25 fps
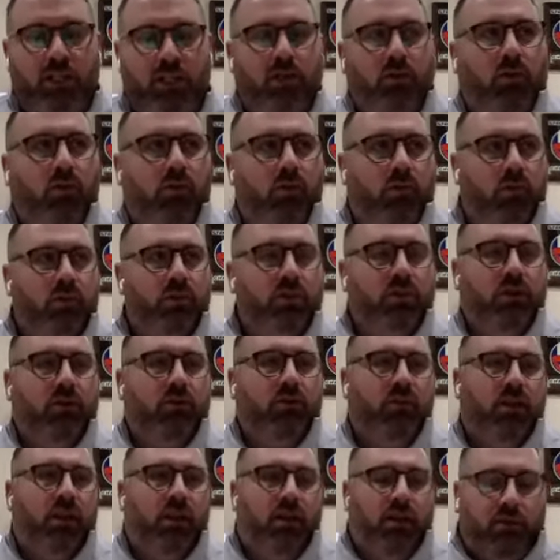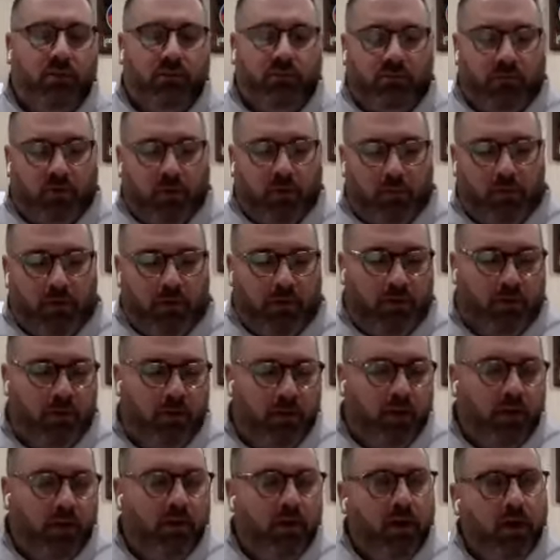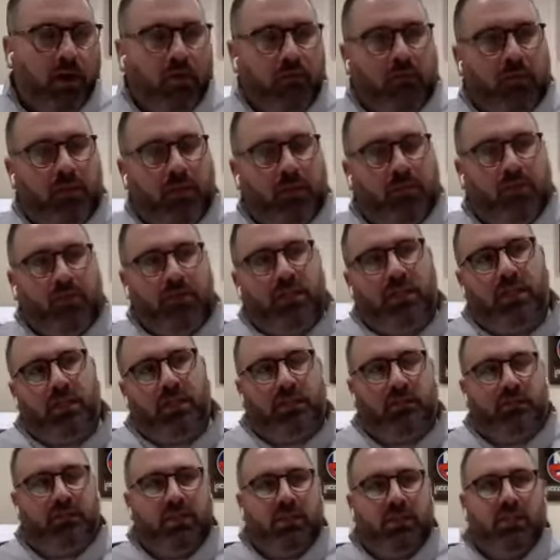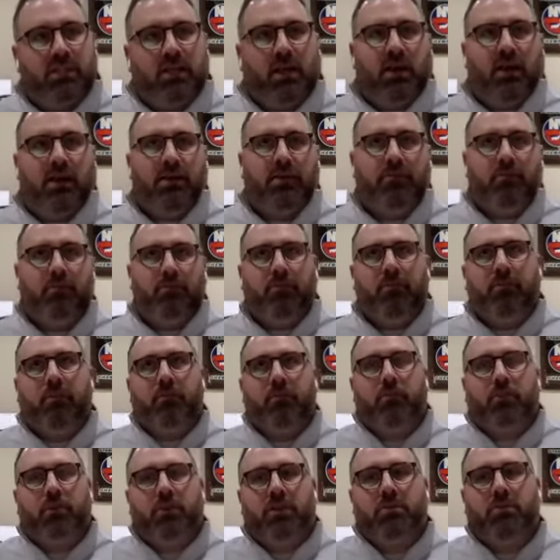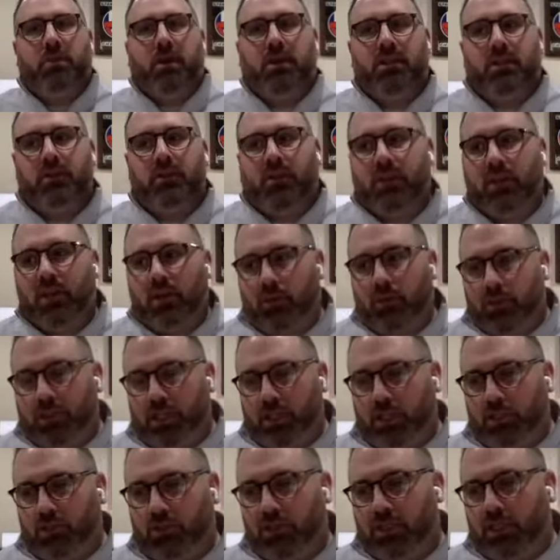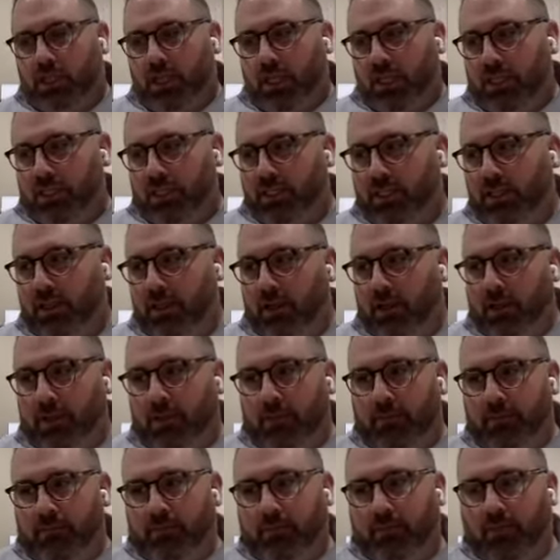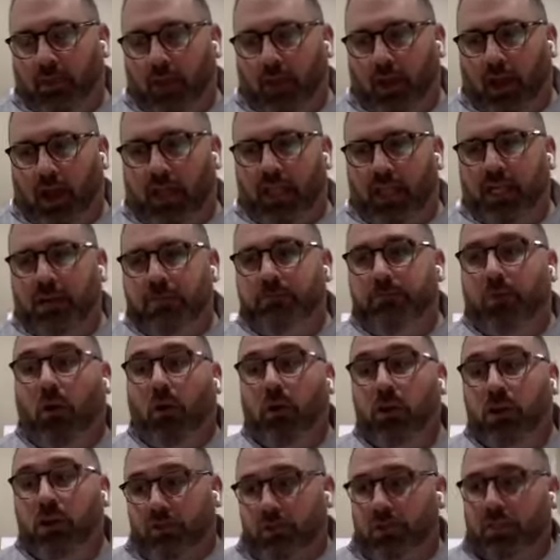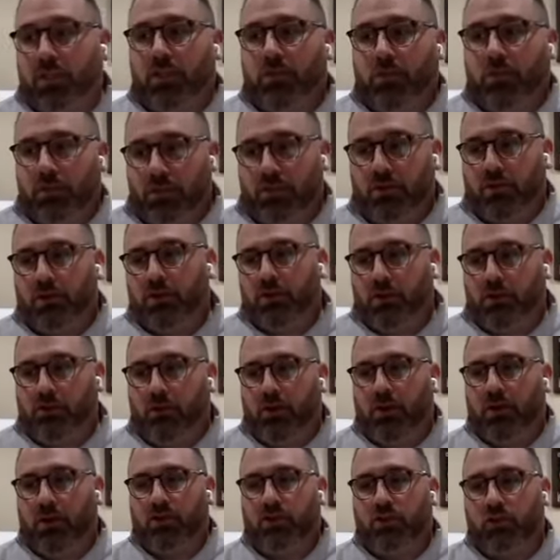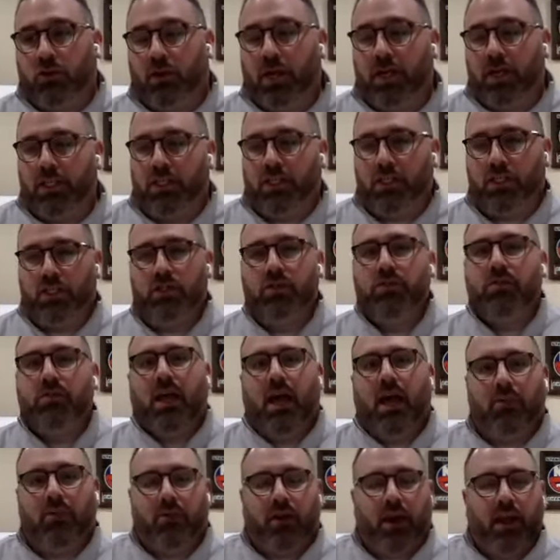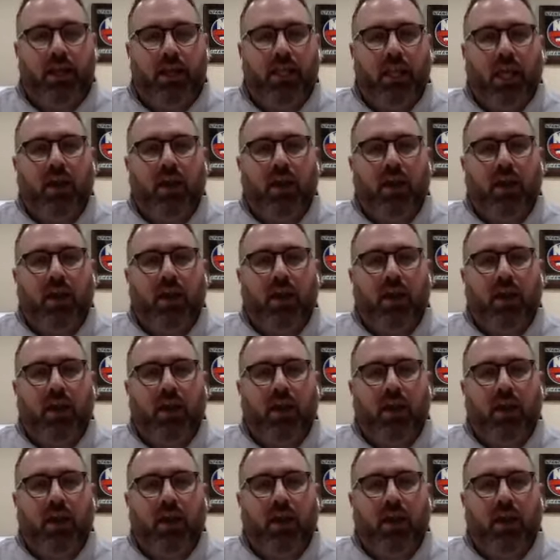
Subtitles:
So from the predictive design perspective, I think what's interesting is, I think both of us to a certain degree are trying to do that, right?